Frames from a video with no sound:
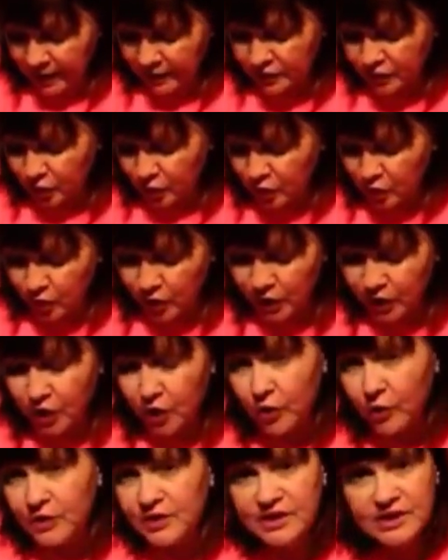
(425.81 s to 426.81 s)
So you can
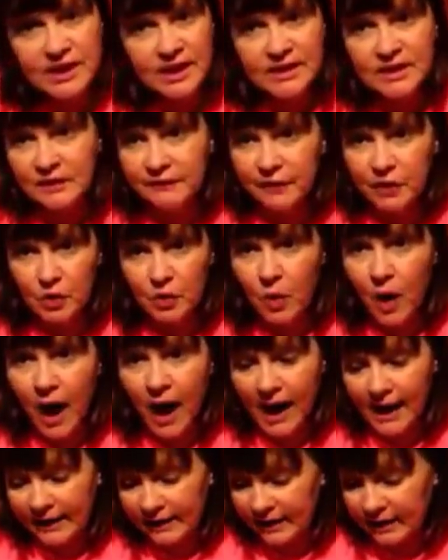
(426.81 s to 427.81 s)
use 6 if you
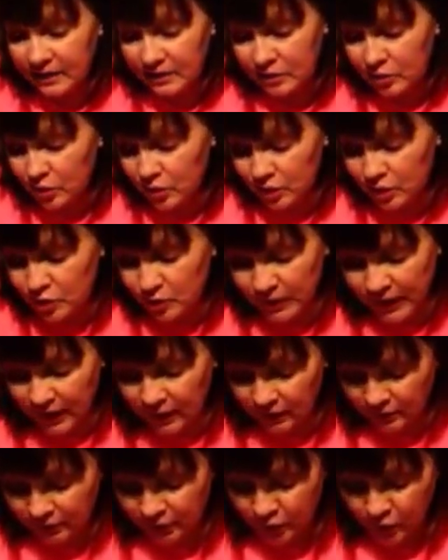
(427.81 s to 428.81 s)
want, and you can do it
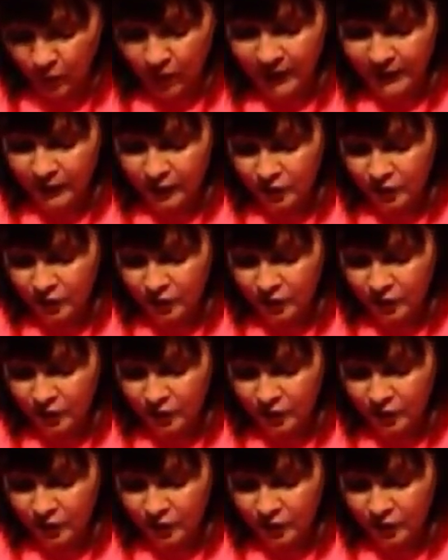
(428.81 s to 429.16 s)
however you want.